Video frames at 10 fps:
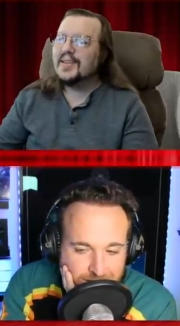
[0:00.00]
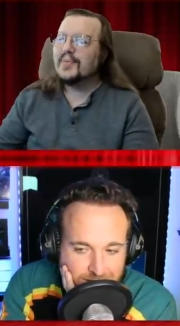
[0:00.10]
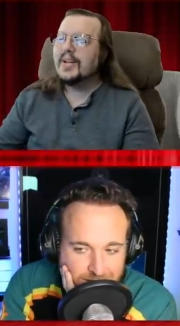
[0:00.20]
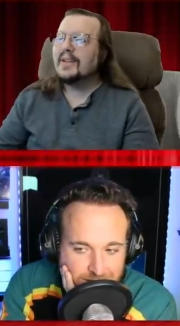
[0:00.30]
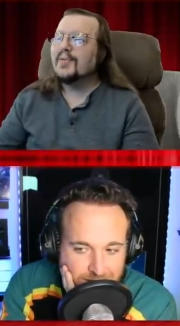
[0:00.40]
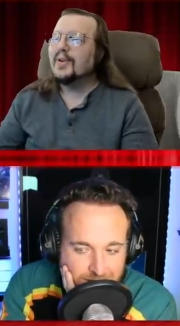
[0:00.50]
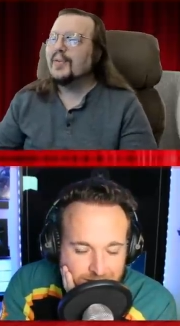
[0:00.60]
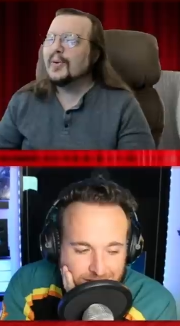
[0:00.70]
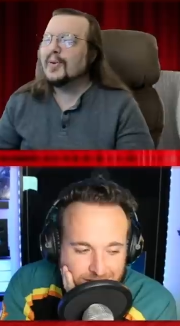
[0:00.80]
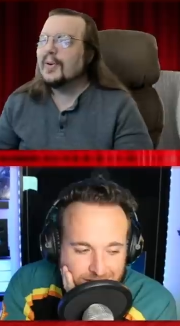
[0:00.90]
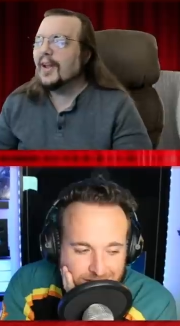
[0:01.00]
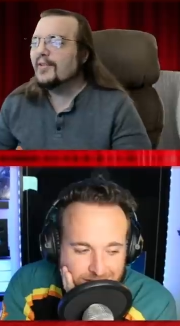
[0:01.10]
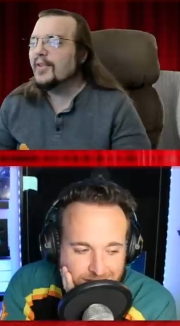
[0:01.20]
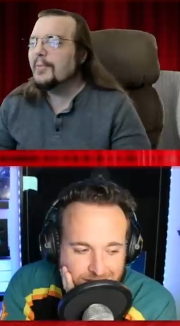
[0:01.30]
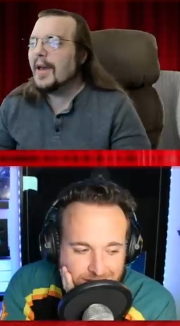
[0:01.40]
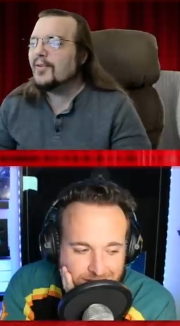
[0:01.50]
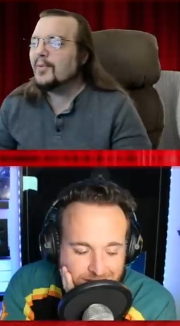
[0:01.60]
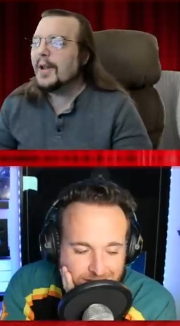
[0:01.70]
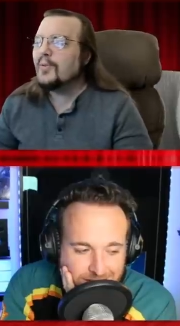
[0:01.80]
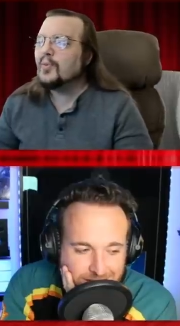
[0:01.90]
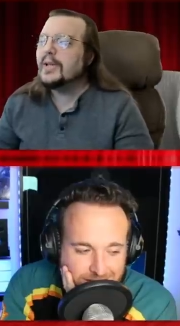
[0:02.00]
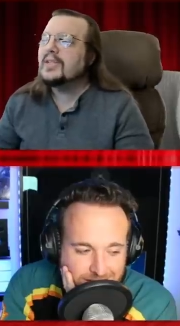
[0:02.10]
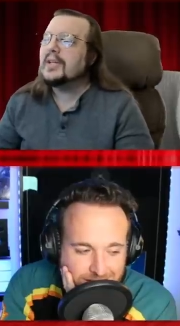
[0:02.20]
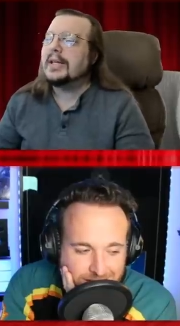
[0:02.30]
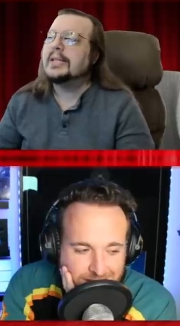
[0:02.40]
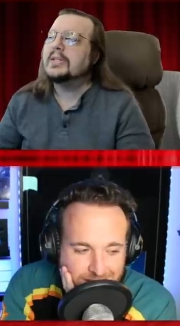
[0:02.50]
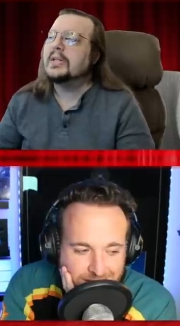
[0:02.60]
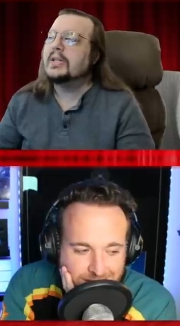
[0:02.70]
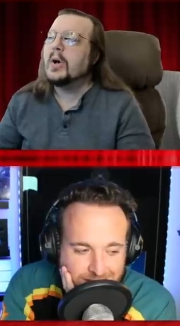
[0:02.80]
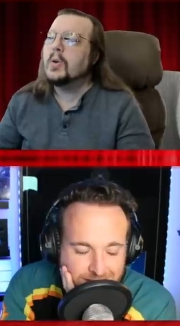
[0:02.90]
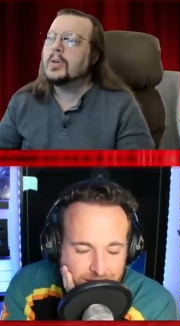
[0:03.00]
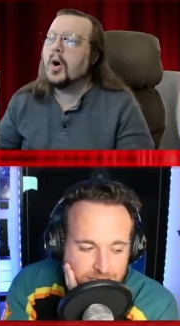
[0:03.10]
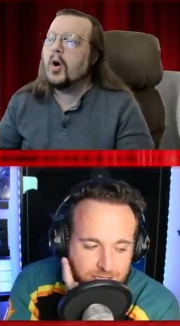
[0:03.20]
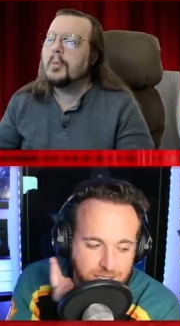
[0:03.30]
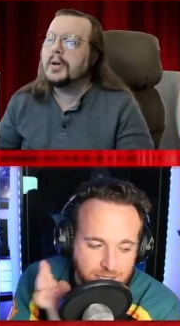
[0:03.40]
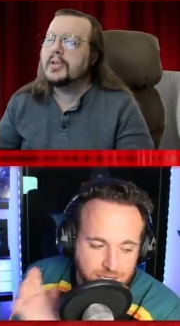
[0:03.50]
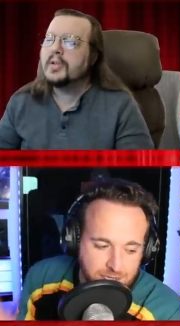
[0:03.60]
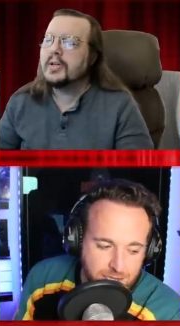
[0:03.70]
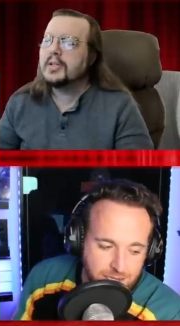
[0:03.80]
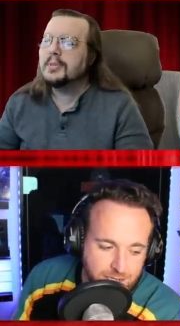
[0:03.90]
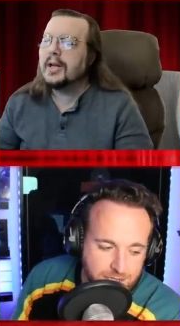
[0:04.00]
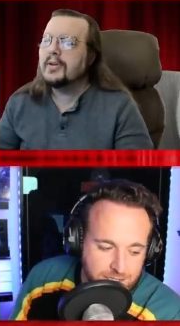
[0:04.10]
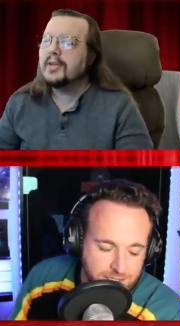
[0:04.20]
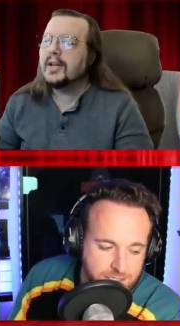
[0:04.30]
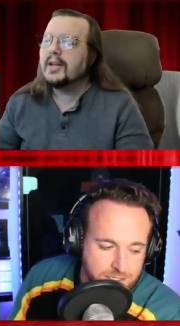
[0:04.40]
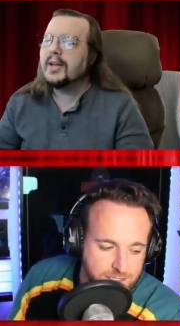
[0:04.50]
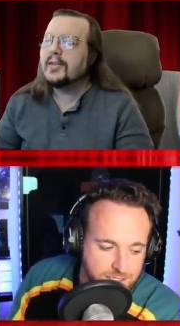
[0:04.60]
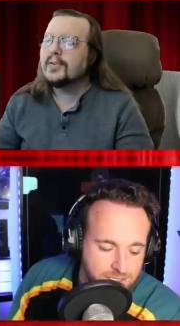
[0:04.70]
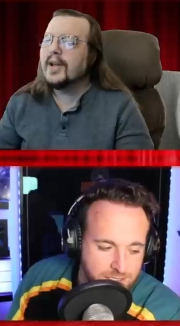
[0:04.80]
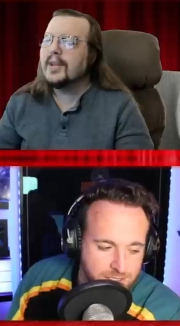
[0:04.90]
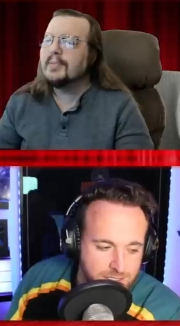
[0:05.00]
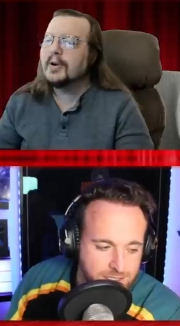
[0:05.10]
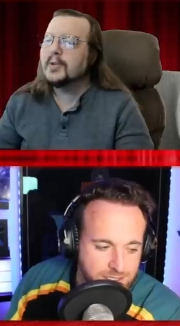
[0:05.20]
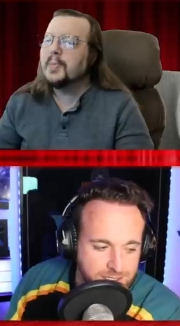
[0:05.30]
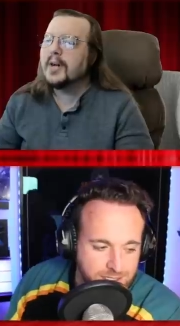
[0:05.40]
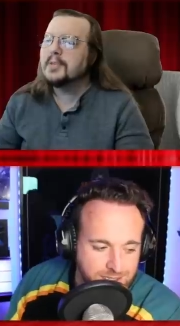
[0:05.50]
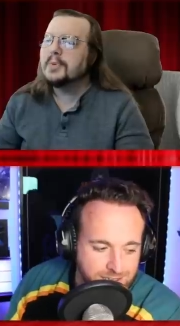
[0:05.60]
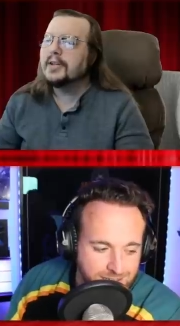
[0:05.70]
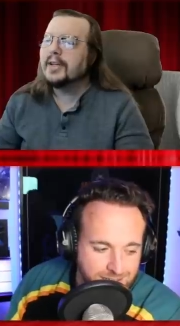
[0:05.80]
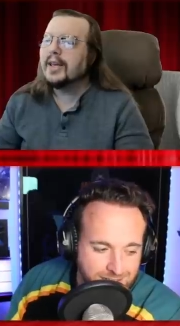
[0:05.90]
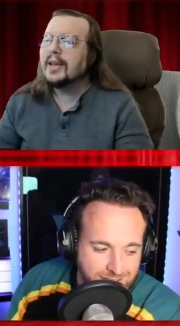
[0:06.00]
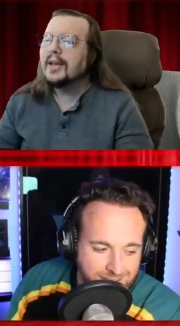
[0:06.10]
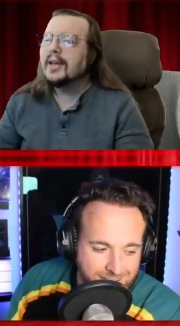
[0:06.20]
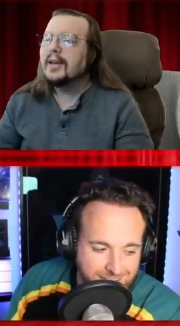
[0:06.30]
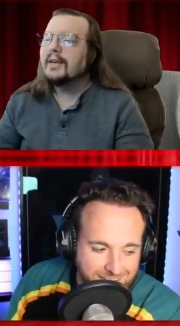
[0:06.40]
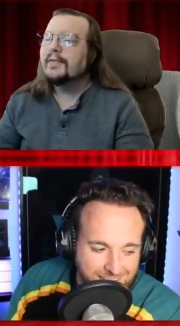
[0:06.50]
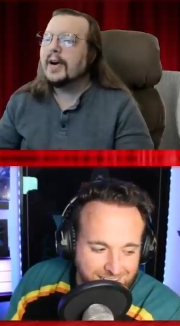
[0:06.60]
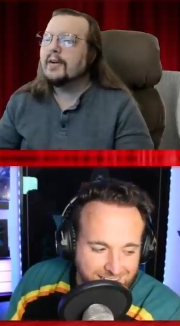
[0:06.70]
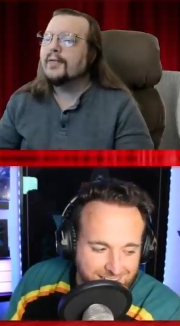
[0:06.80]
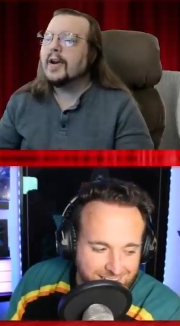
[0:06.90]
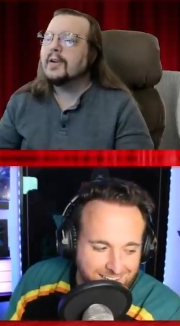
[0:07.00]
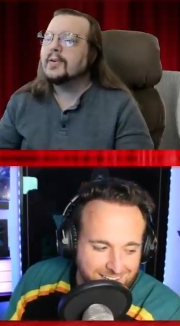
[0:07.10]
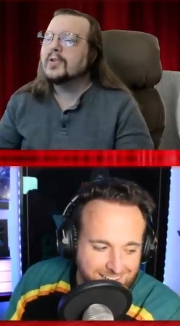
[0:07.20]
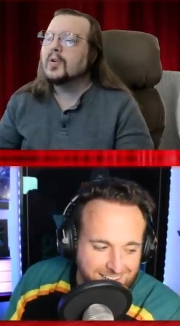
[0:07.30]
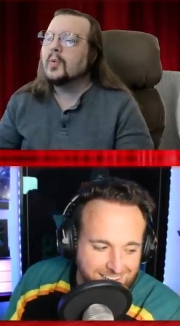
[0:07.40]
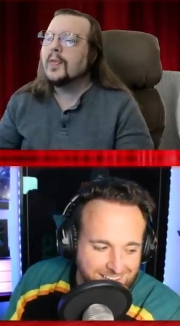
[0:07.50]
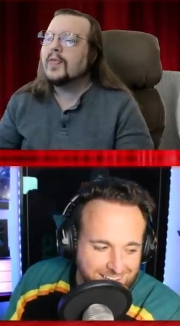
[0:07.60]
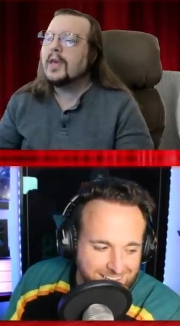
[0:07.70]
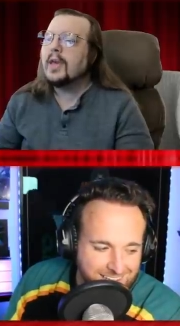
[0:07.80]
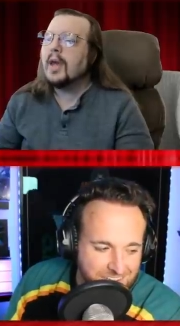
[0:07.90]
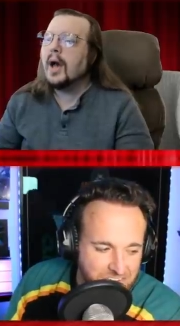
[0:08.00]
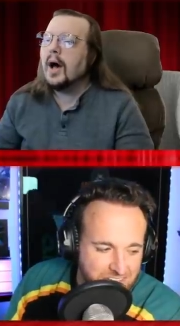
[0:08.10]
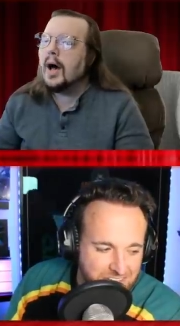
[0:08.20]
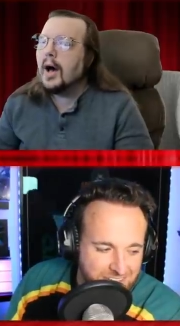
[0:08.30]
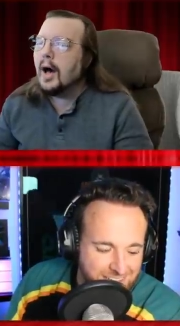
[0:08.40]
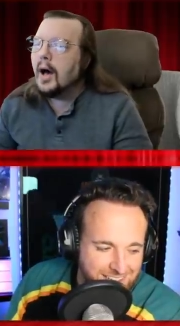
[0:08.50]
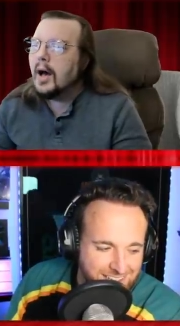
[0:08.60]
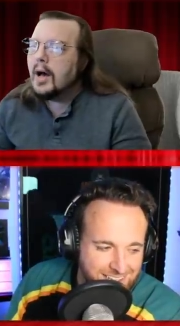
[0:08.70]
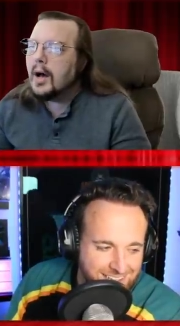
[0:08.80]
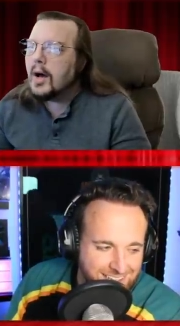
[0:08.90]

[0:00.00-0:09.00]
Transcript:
Speaker 1: As if we didn't feel vulnerable enough in the bathroom, a recent incident in Oklahoma is shedding some light on yet another nightmarish possibility. Firefighters with the uh